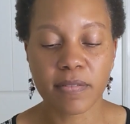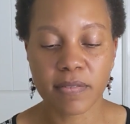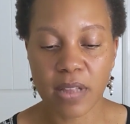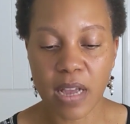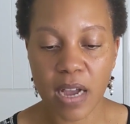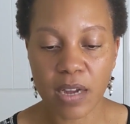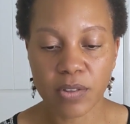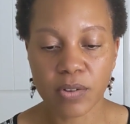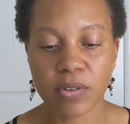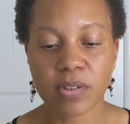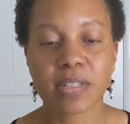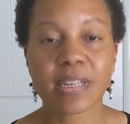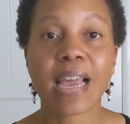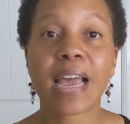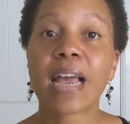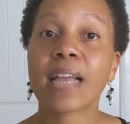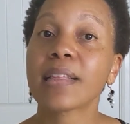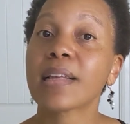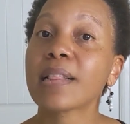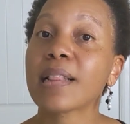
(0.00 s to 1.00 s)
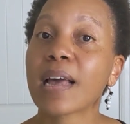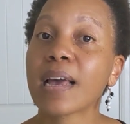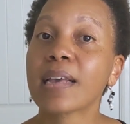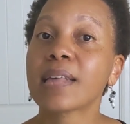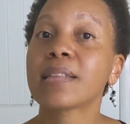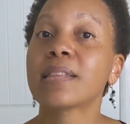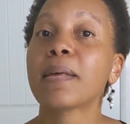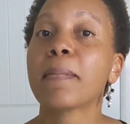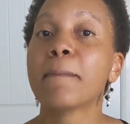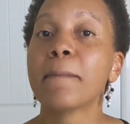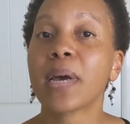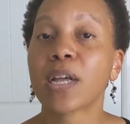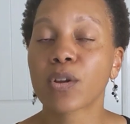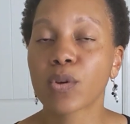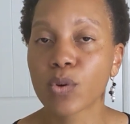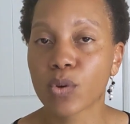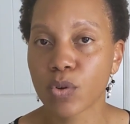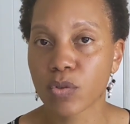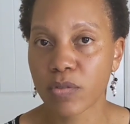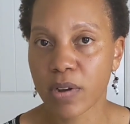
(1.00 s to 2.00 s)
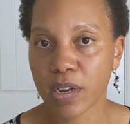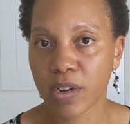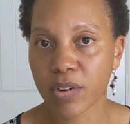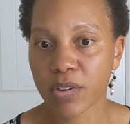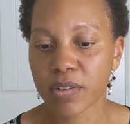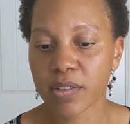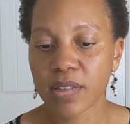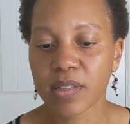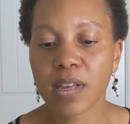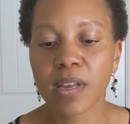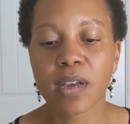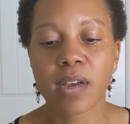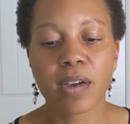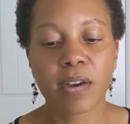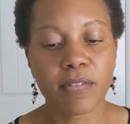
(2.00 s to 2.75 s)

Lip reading: of doctors analyzed the medical records